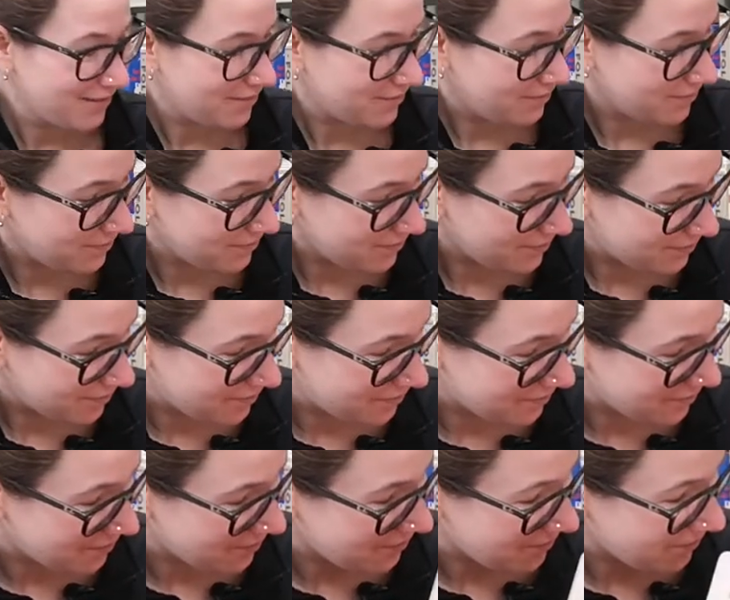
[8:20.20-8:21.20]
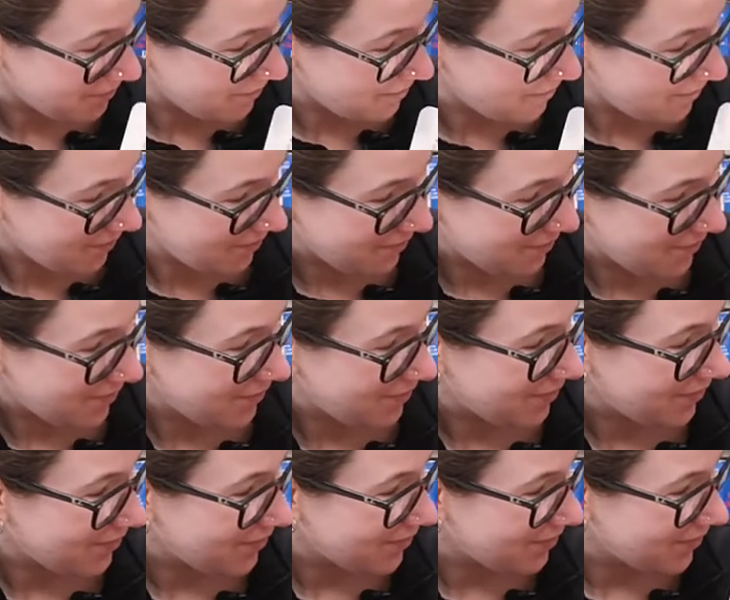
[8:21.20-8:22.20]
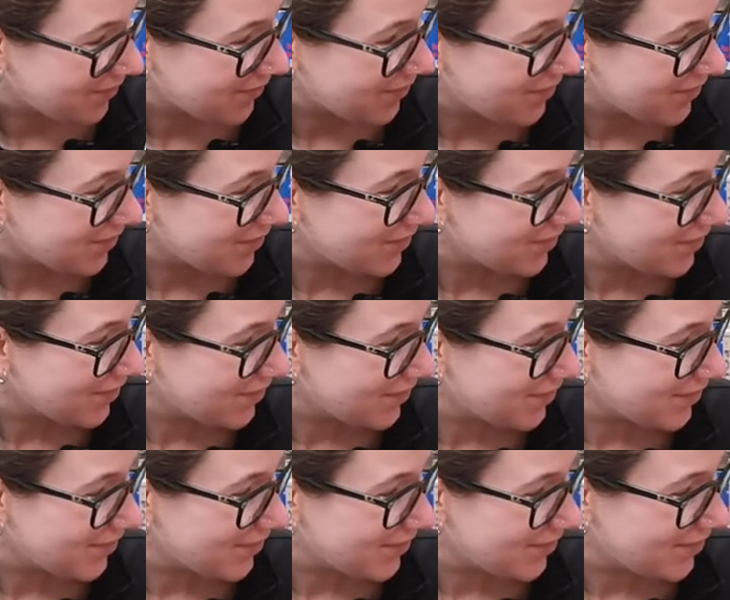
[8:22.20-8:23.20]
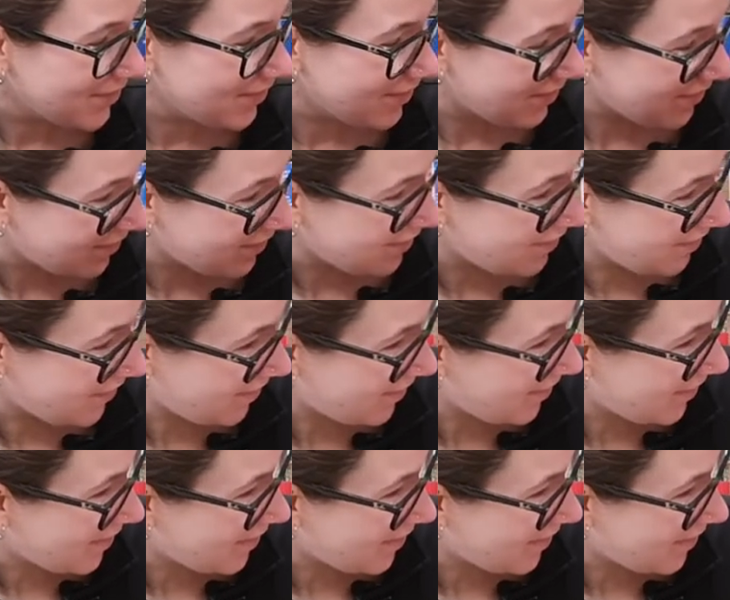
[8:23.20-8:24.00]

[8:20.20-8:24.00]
(no one is talking)